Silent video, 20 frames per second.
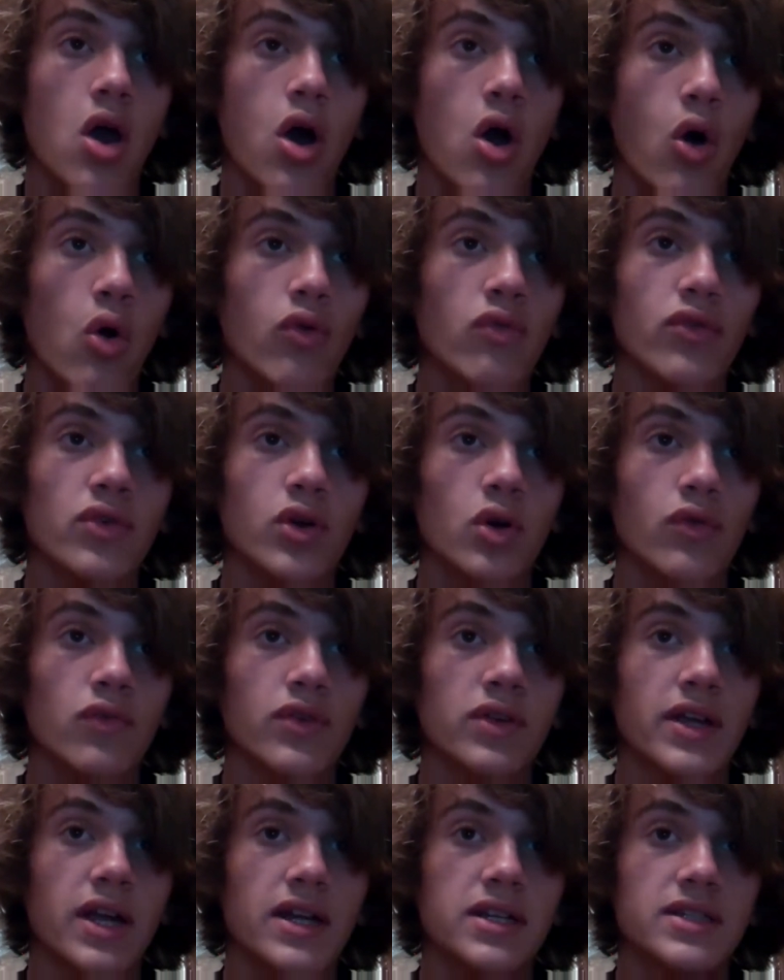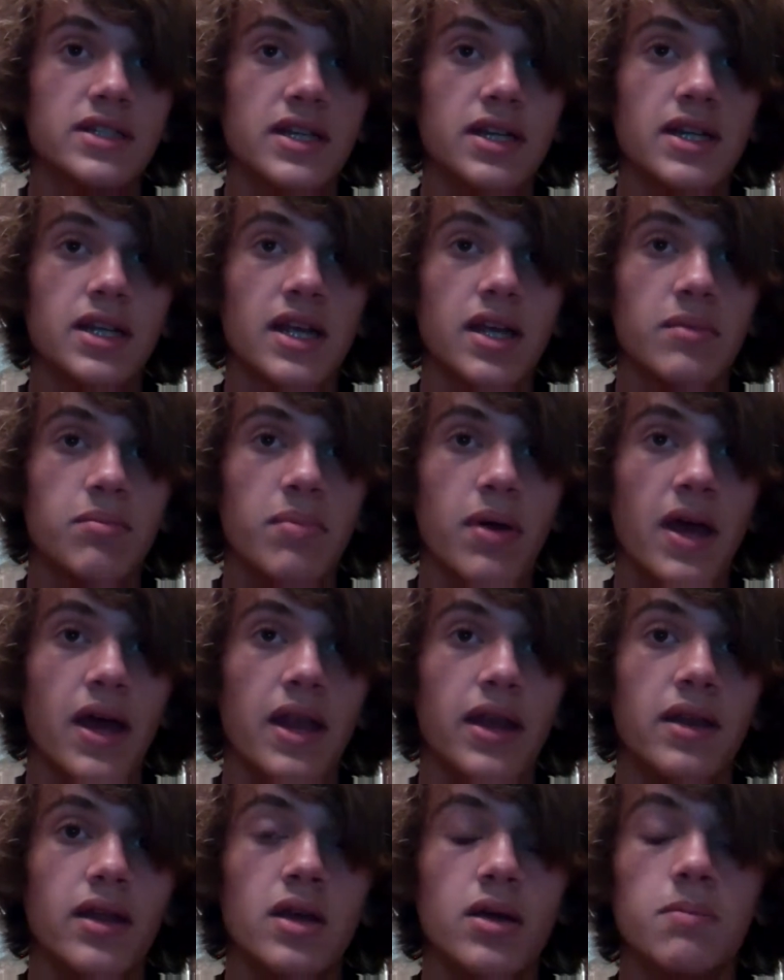over and over again, sitting in
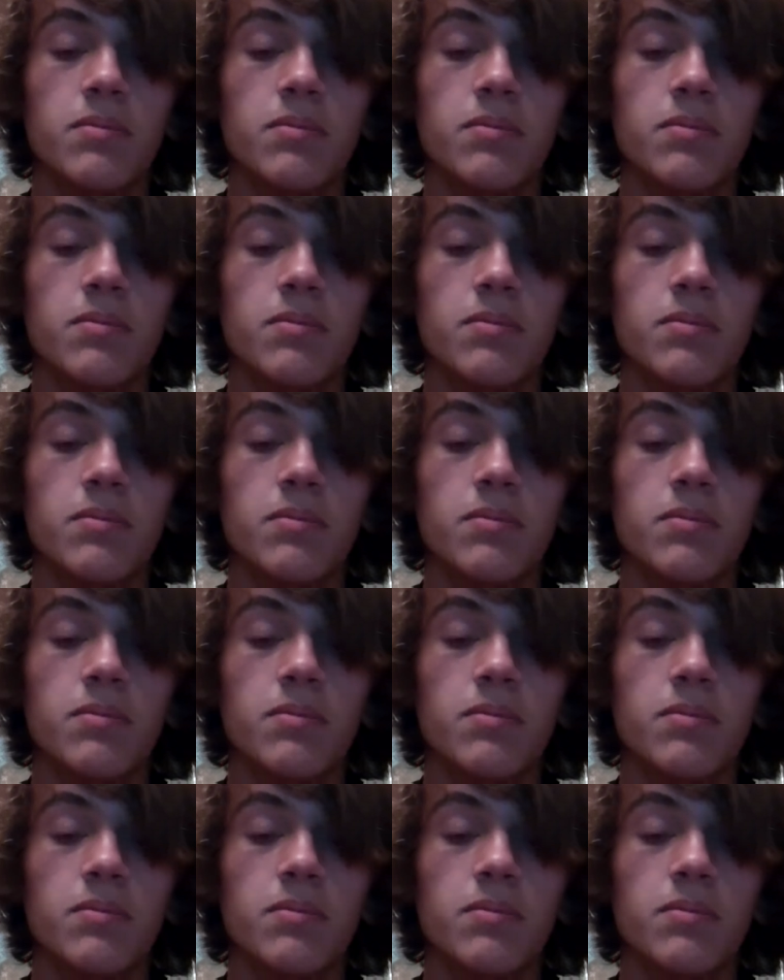bed,